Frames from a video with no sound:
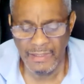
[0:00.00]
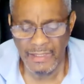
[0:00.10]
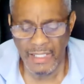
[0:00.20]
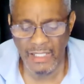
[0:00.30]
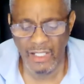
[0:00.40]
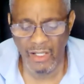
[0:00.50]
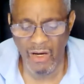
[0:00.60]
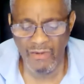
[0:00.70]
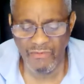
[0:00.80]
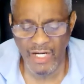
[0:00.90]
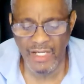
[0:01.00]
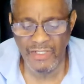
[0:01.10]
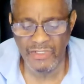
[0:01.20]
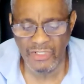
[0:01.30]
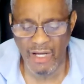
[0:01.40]
in
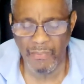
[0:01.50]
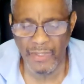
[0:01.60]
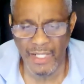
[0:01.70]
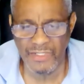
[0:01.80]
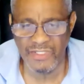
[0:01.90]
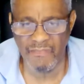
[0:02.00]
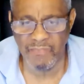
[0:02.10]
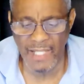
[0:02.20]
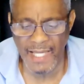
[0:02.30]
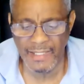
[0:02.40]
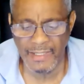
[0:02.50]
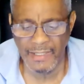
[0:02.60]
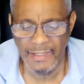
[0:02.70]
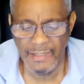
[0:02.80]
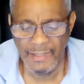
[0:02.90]
long-range comprehensive planning,
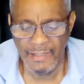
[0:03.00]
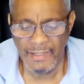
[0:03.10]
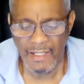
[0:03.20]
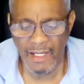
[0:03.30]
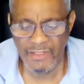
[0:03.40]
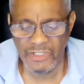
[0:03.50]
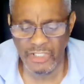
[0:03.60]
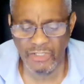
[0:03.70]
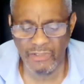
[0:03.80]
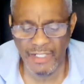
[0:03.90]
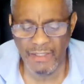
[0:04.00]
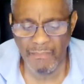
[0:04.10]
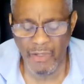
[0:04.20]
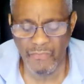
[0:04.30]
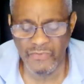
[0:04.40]

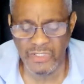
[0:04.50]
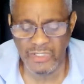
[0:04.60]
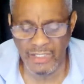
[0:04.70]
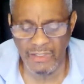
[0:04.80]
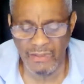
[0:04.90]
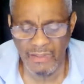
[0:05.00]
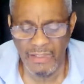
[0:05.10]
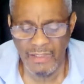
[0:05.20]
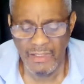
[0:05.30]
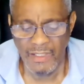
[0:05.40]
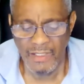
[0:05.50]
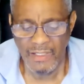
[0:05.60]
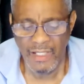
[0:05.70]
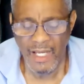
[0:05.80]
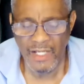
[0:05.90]
articulating both skill
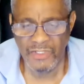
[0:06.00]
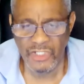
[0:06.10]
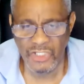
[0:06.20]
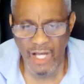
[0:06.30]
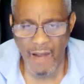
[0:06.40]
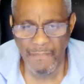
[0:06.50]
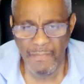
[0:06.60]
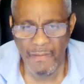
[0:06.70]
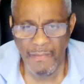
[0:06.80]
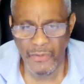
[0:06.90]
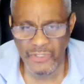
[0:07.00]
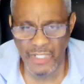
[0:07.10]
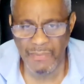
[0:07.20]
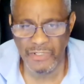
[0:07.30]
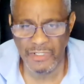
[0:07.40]
and sharp
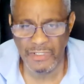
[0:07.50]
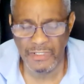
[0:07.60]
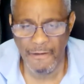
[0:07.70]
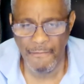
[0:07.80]
perceptions.